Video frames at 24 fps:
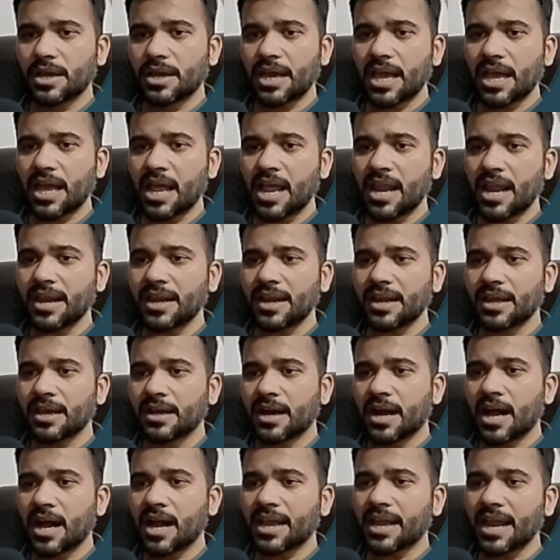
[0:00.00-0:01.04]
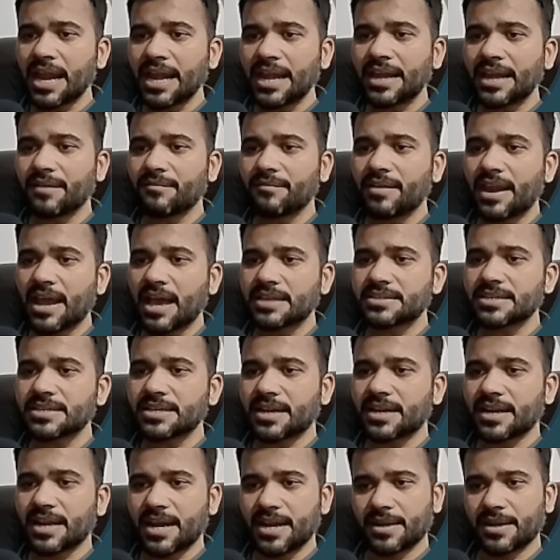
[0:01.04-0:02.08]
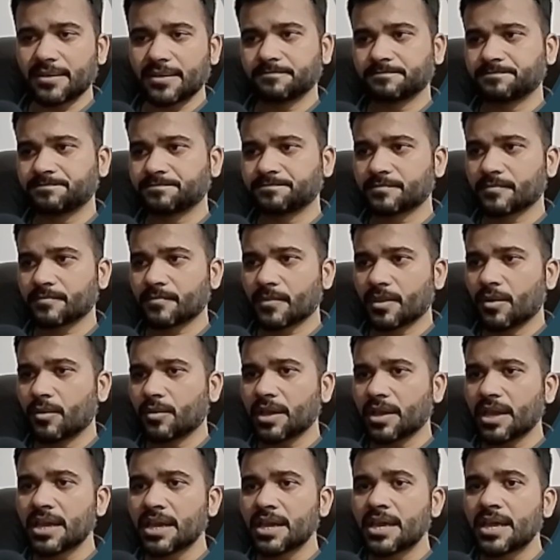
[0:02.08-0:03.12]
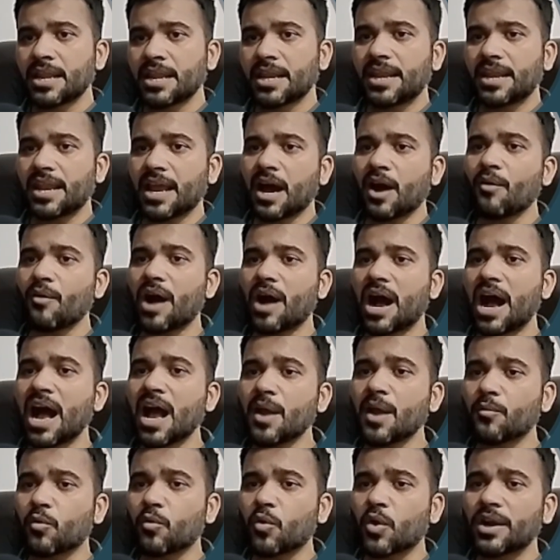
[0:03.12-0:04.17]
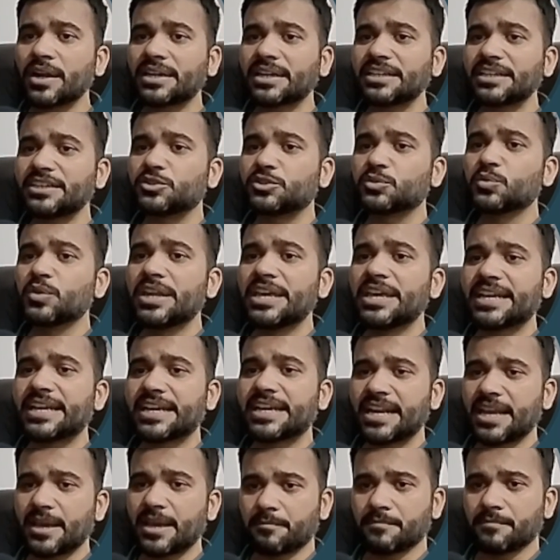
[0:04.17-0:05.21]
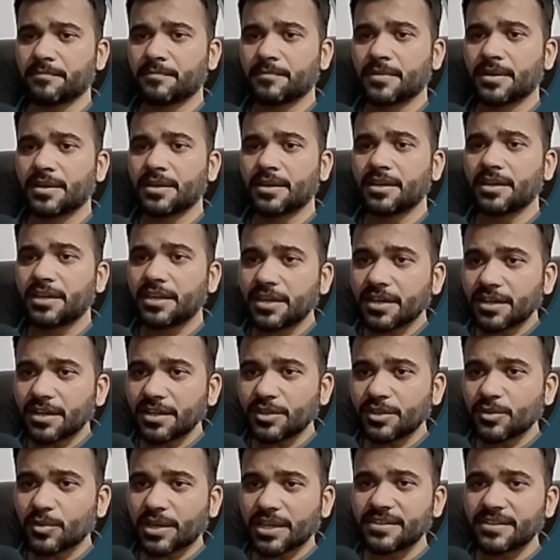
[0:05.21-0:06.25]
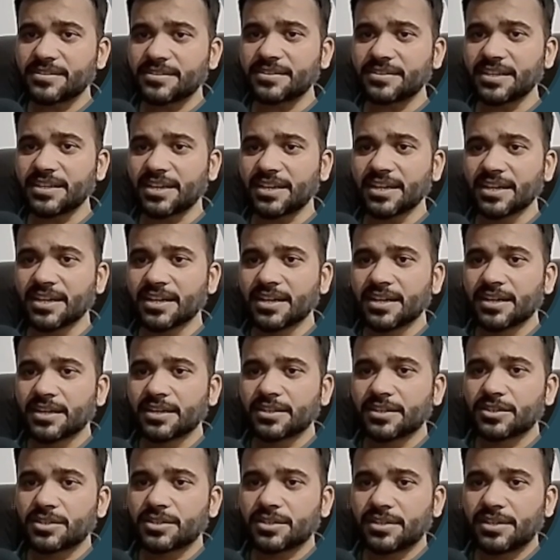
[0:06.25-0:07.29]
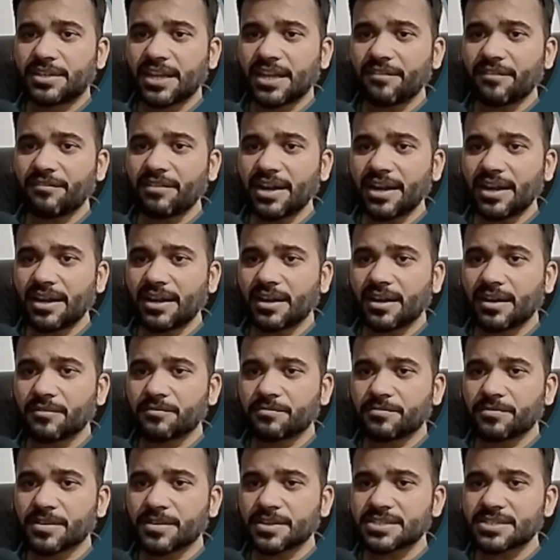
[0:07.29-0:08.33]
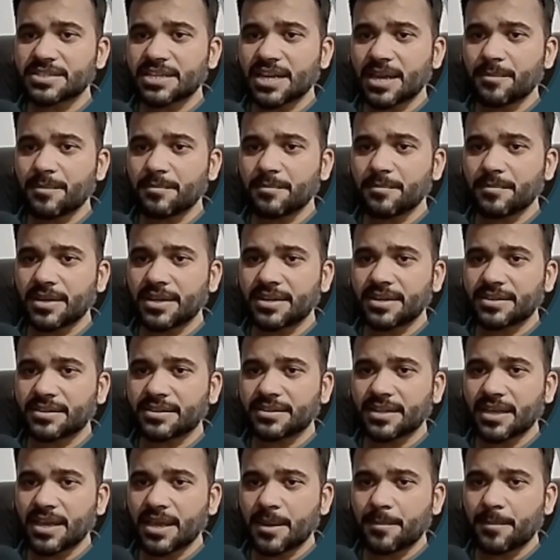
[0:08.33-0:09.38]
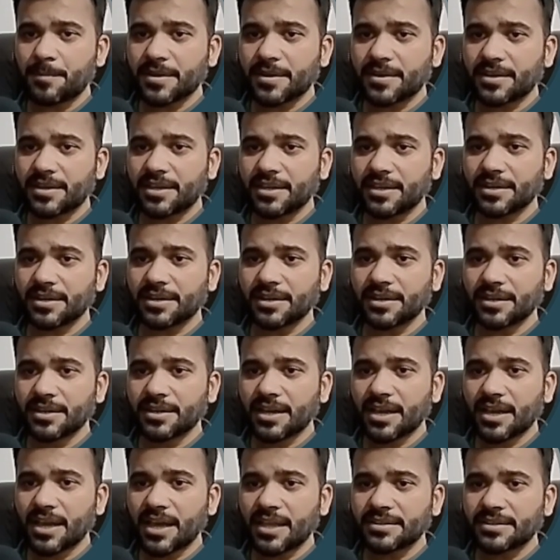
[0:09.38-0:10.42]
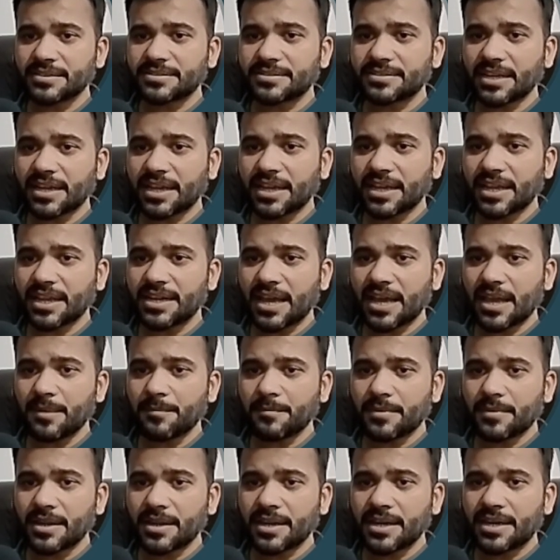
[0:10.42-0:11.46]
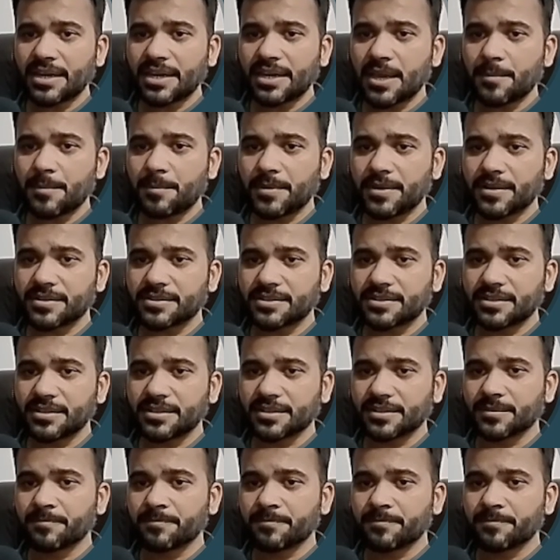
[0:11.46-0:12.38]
and again David has a red. Okay. Now I want a unique name. Here you can see David, first time it's appear here and the second time it appears here.